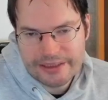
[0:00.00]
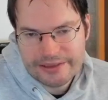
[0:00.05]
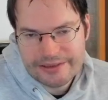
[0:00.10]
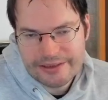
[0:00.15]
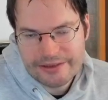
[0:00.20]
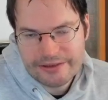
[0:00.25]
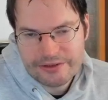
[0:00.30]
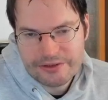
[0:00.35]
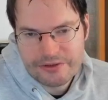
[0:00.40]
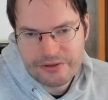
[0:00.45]

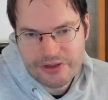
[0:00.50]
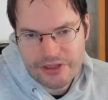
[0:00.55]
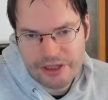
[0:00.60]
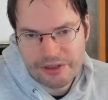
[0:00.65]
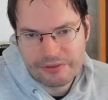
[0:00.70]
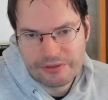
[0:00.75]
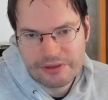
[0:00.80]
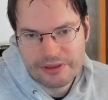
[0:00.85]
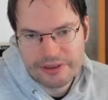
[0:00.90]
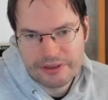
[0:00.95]
tend to
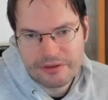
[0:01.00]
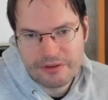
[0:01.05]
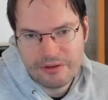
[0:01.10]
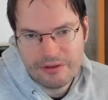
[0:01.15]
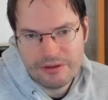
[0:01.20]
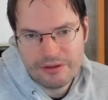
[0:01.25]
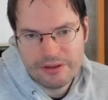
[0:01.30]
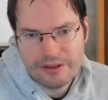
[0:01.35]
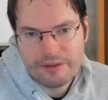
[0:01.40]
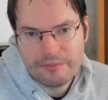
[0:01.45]
generally
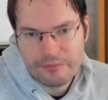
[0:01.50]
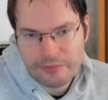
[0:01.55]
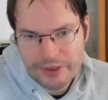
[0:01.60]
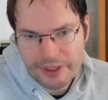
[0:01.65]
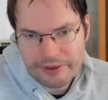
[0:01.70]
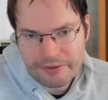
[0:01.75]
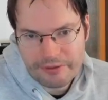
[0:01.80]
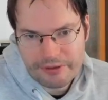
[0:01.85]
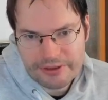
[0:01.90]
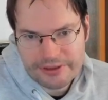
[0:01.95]
call them
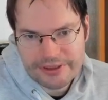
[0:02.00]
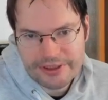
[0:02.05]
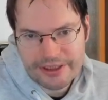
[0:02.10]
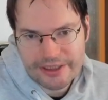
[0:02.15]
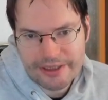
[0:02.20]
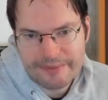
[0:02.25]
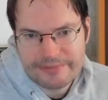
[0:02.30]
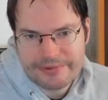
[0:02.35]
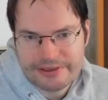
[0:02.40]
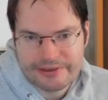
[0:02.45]
record
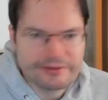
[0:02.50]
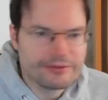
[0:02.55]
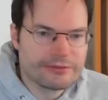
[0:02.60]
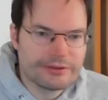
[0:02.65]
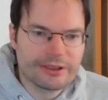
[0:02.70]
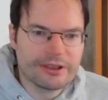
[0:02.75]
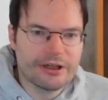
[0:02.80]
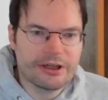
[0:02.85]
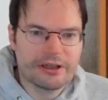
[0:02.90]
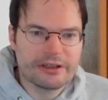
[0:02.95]
types,
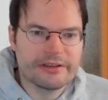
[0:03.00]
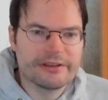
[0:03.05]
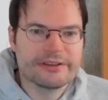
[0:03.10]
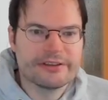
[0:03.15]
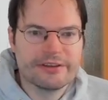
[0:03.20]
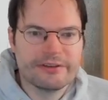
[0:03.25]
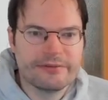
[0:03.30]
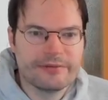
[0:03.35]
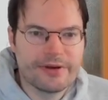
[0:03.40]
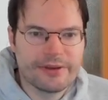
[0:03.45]
regardless
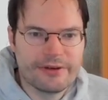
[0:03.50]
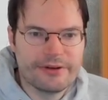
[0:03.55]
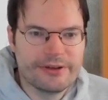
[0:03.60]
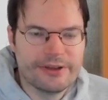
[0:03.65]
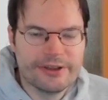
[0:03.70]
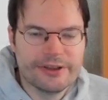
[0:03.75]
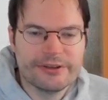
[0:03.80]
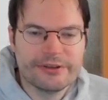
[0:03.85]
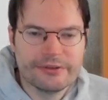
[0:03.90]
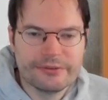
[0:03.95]
of whether
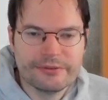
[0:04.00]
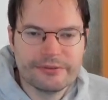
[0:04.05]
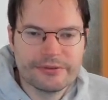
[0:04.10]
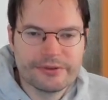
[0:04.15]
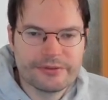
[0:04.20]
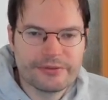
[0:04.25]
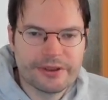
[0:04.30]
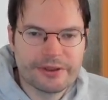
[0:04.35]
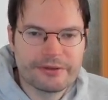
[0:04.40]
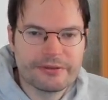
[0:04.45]
they use
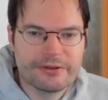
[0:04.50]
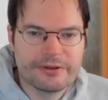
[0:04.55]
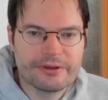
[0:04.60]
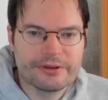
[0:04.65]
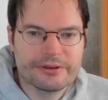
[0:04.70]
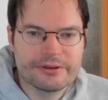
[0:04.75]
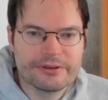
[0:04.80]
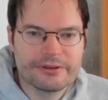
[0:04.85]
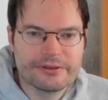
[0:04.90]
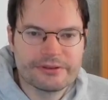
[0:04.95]

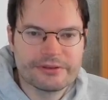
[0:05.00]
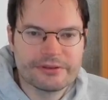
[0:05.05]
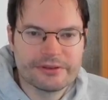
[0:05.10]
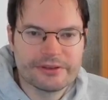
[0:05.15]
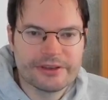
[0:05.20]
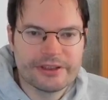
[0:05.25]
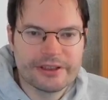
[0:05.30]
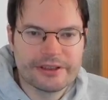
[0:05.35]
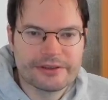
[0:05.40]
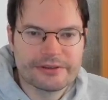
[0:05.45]
record
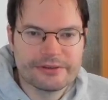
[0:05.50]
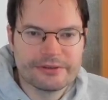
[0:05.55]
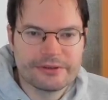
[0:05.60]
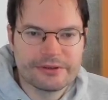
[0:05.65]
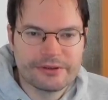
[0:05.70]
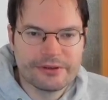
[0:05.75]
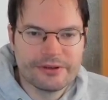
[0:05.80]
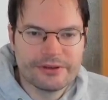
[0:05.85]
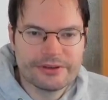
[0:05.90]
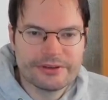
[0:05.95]
syntax or
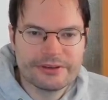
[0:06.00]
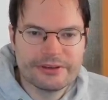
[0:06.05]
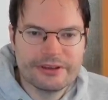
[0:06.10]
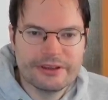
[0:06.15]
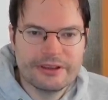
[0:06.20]
not.